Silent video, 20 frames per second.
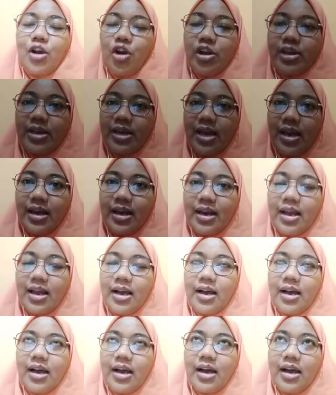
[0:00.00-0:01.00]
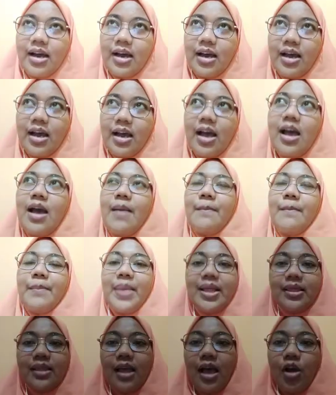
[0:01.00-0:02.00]
dan
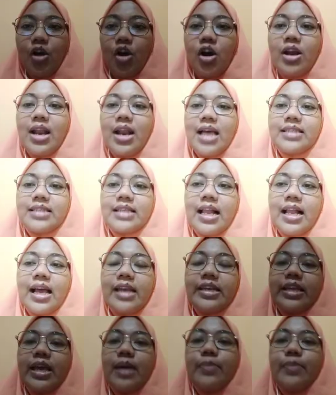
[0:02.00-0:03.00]
pentagon, asalkan dia